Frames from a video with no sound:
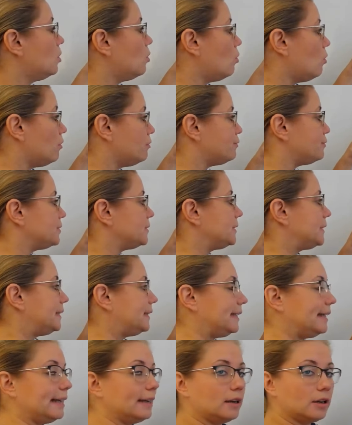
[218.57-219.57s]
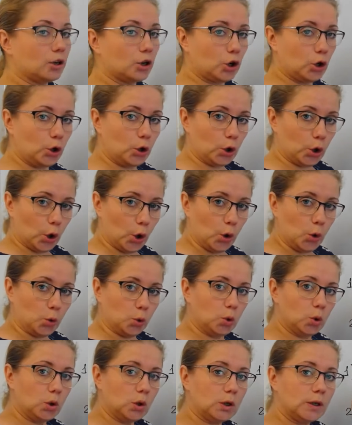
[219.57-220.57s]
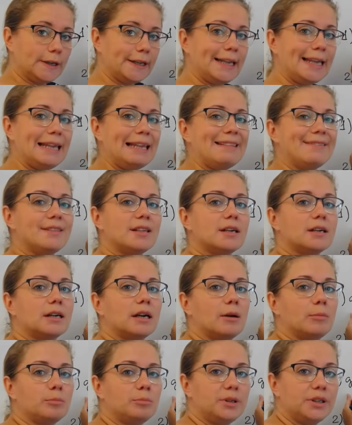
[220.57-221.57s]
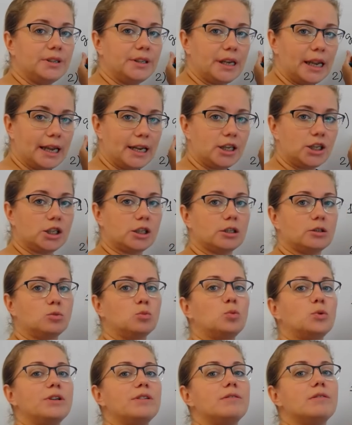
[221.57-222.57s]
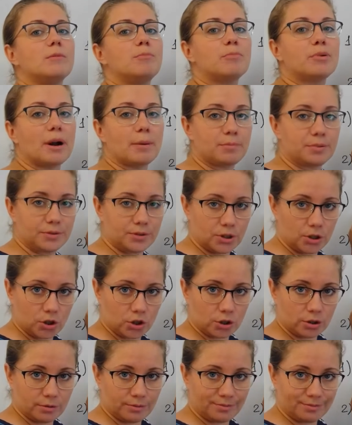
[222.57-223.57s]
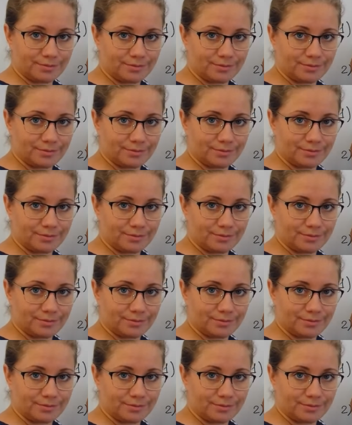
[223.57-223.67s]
often hear go in the combination with the preposition.